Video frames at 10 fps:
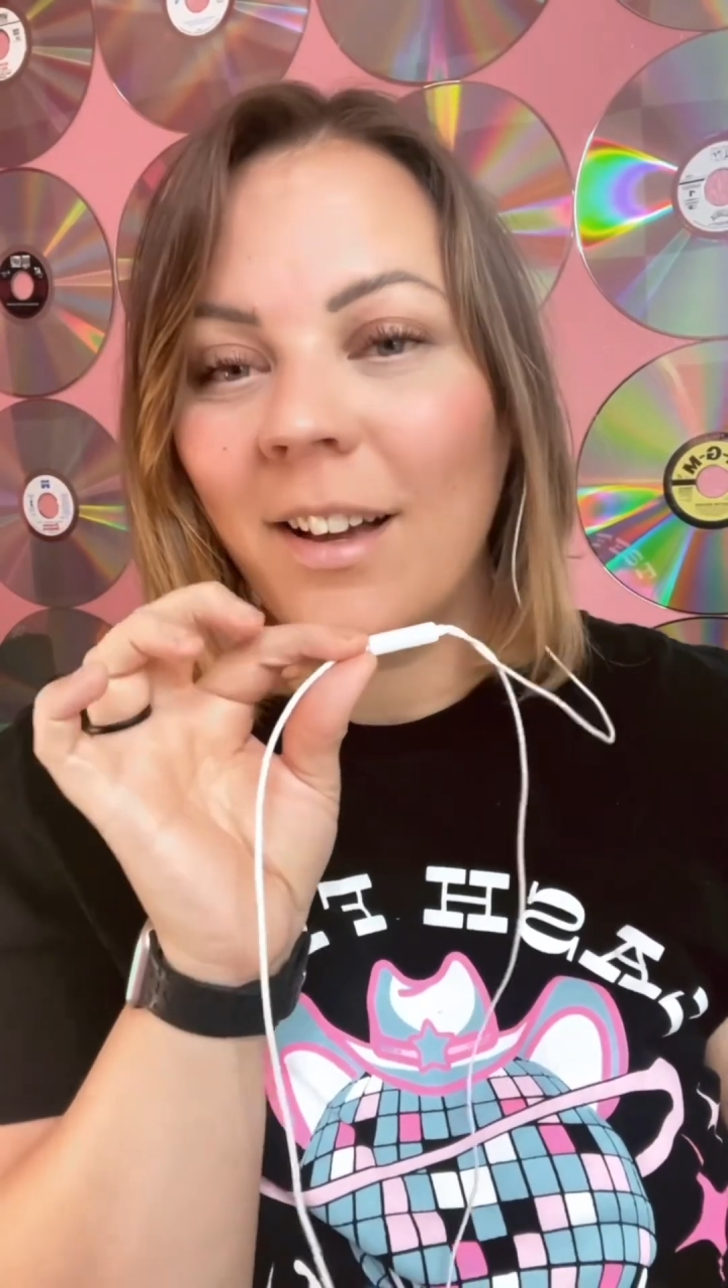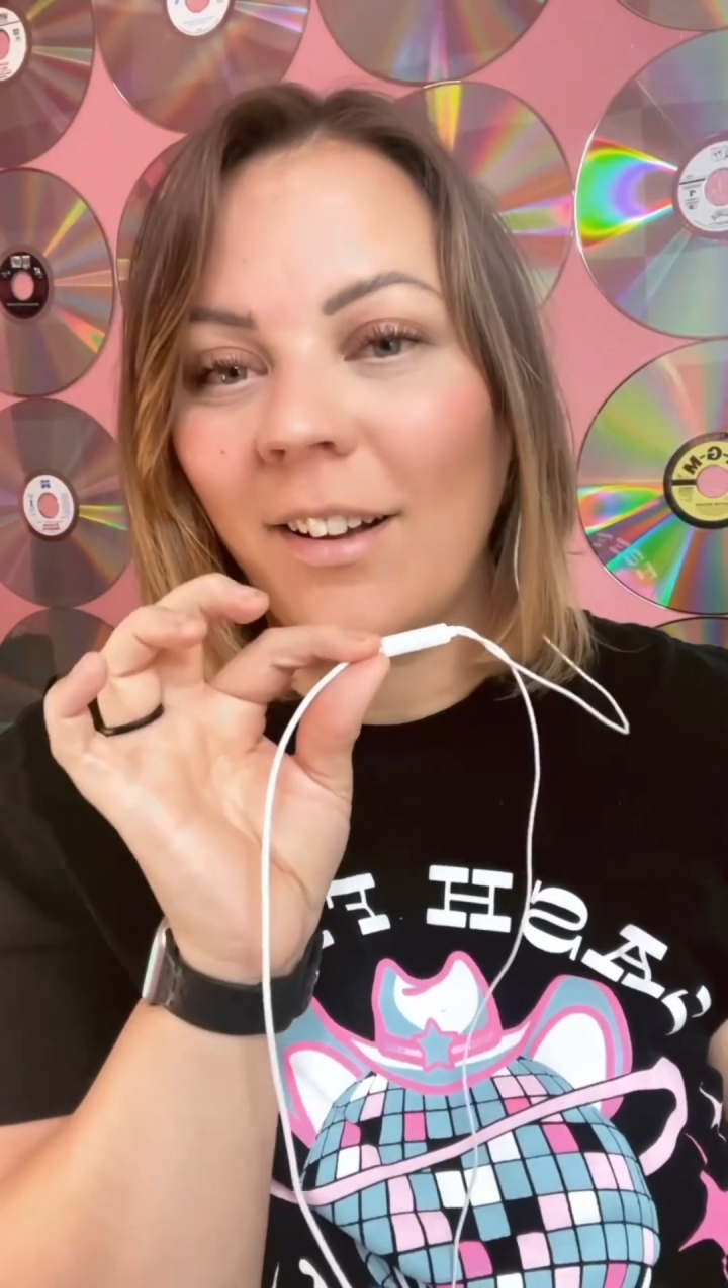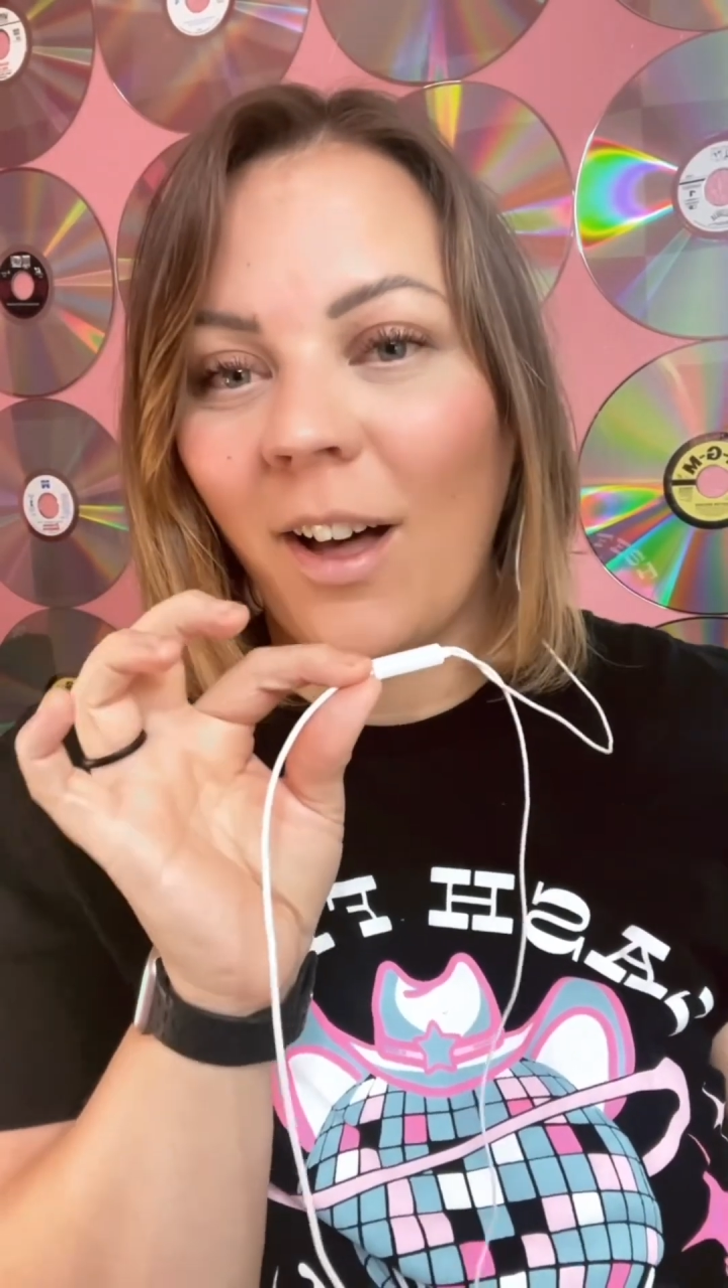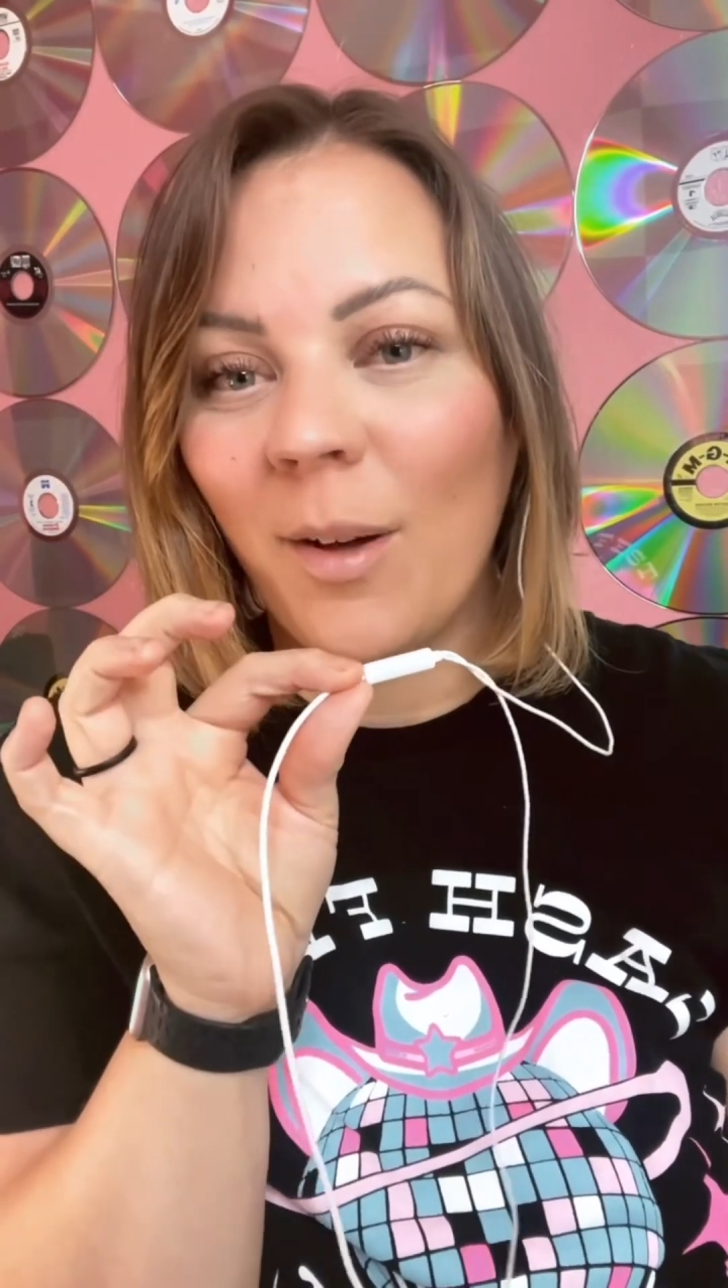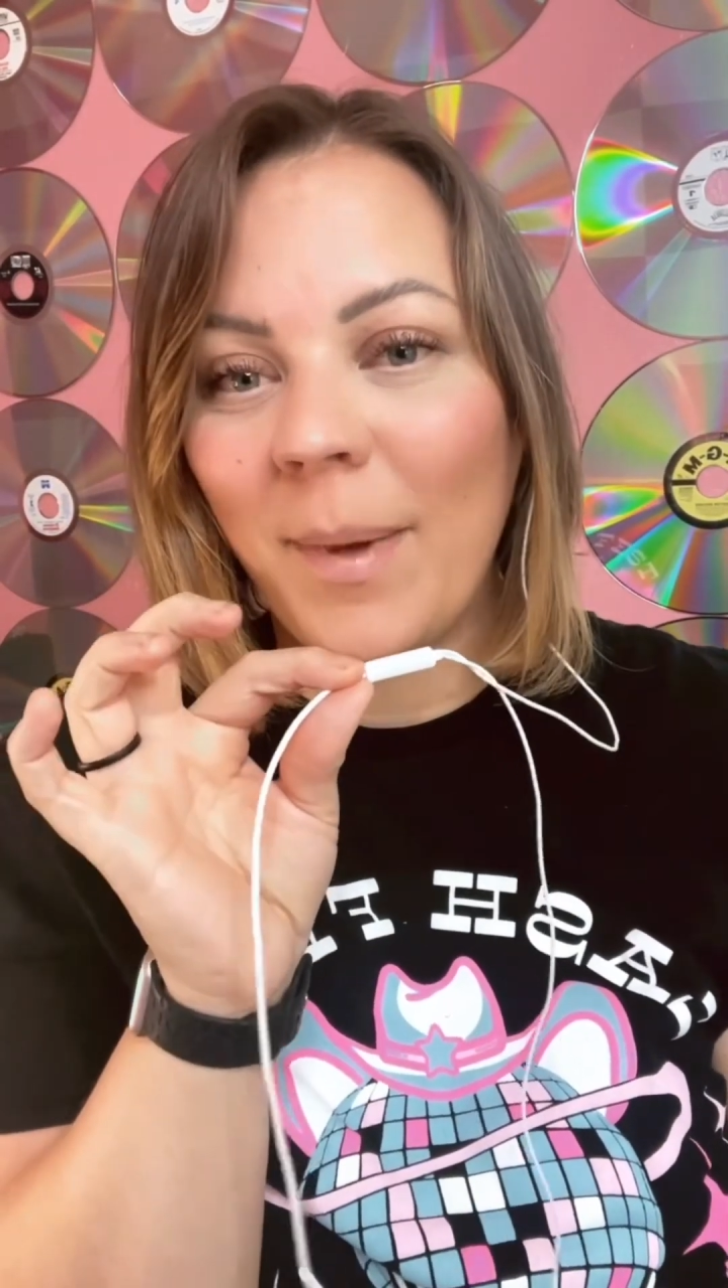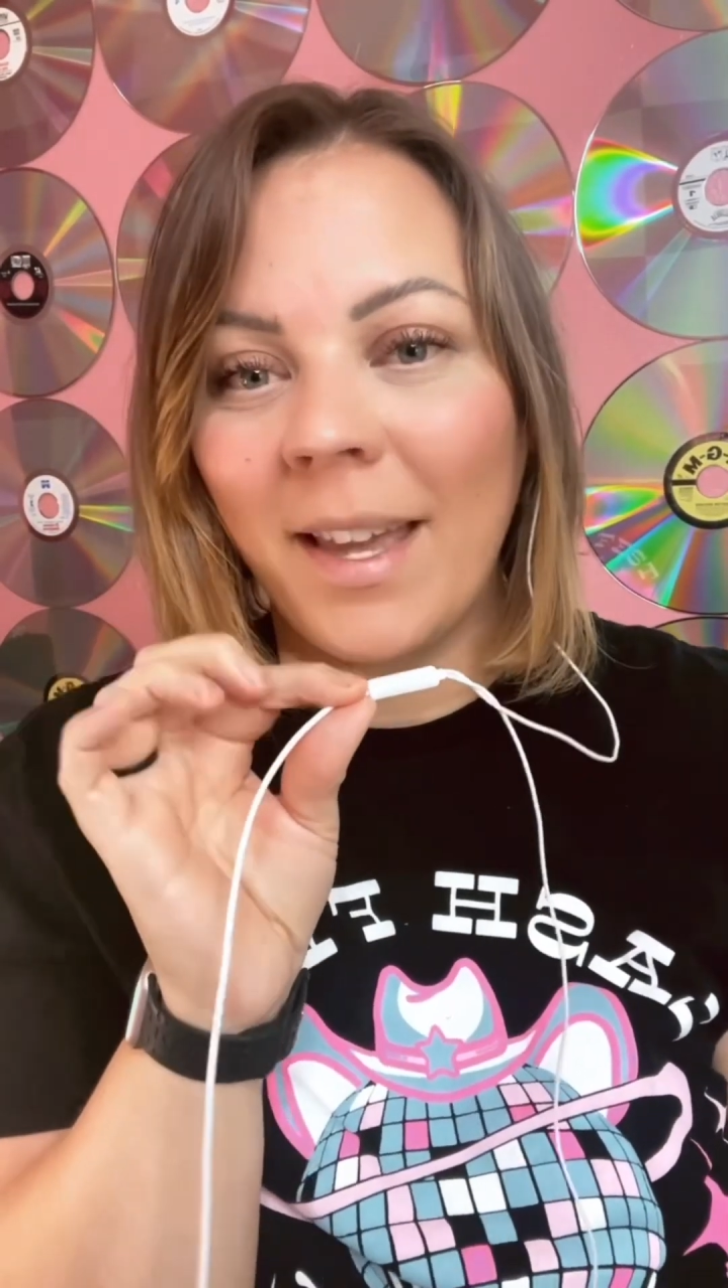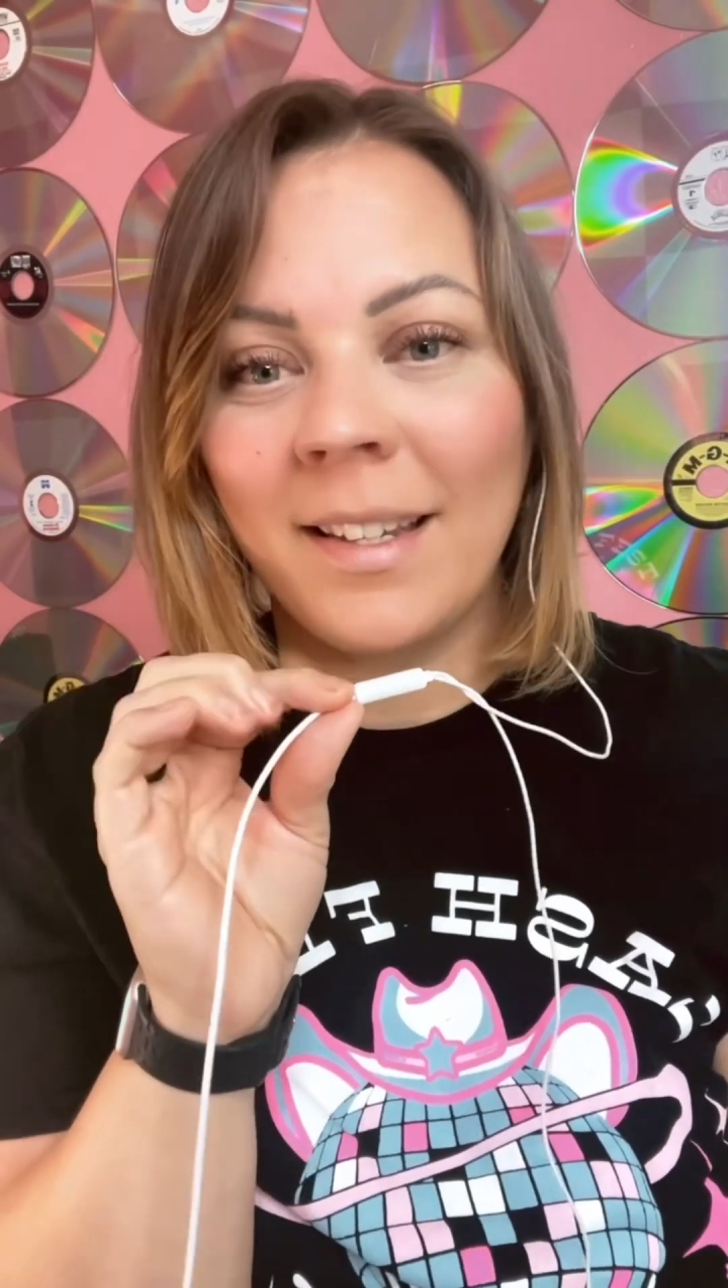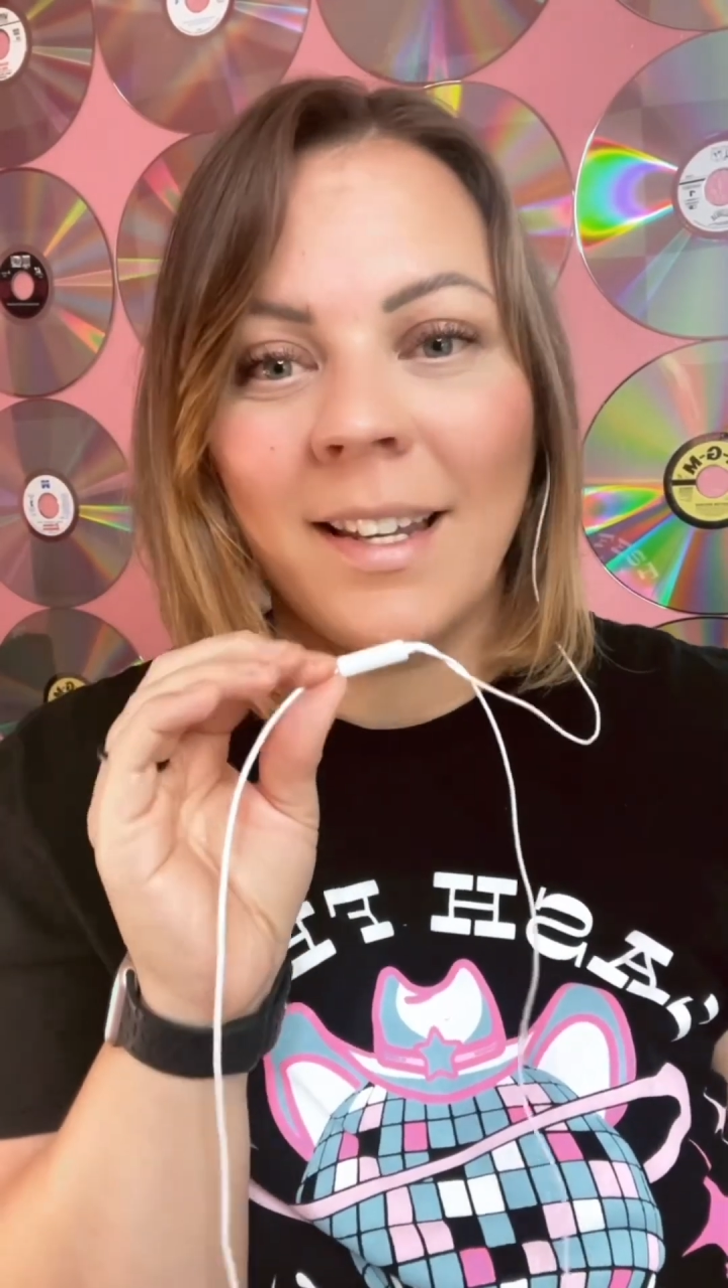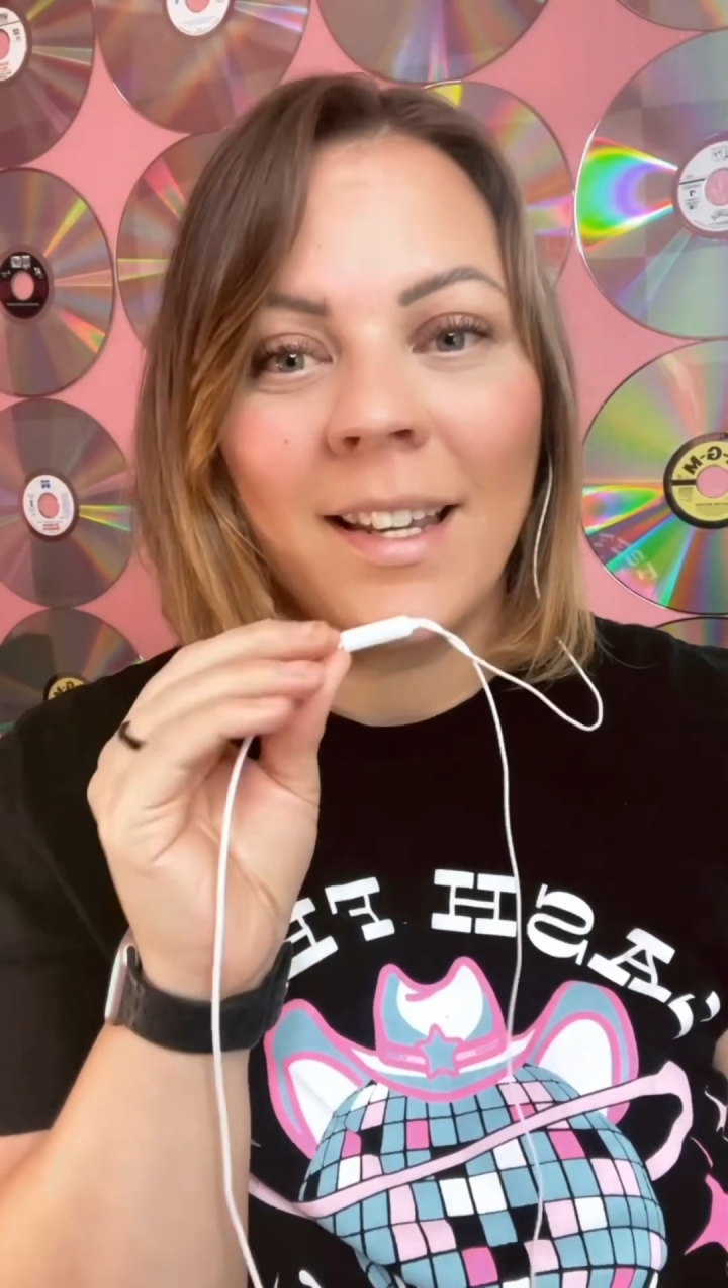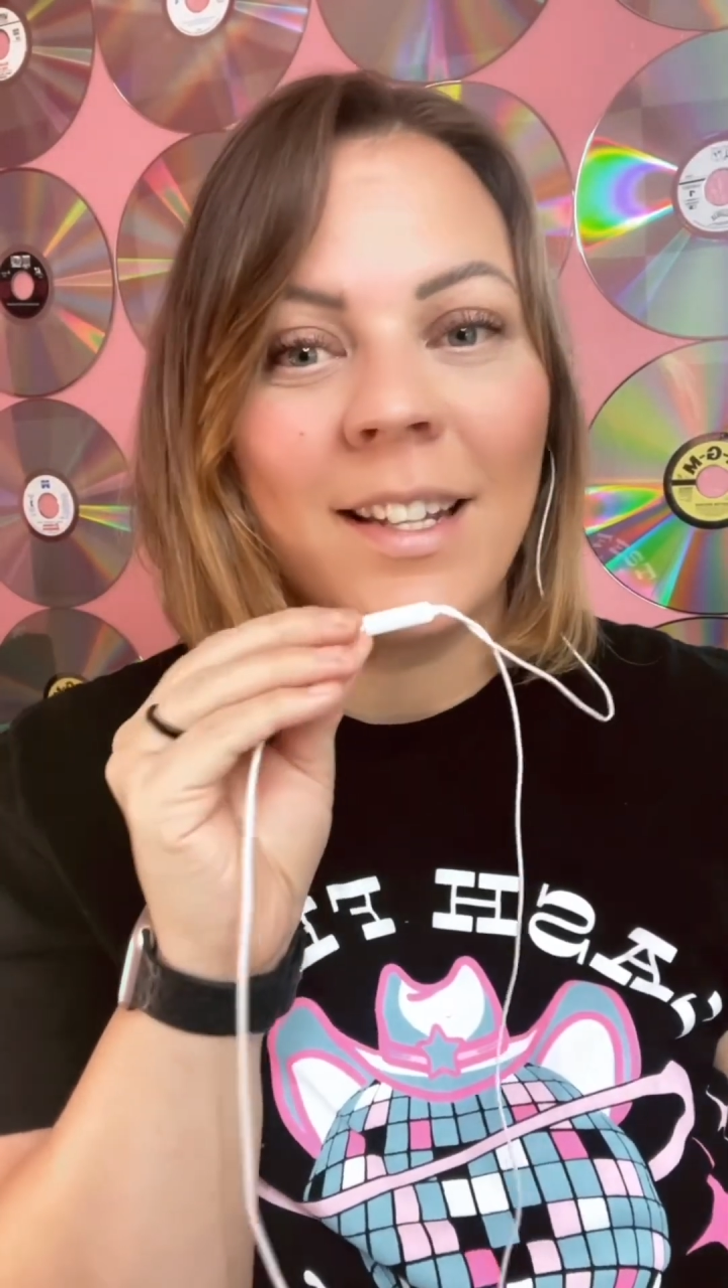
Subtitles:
comment,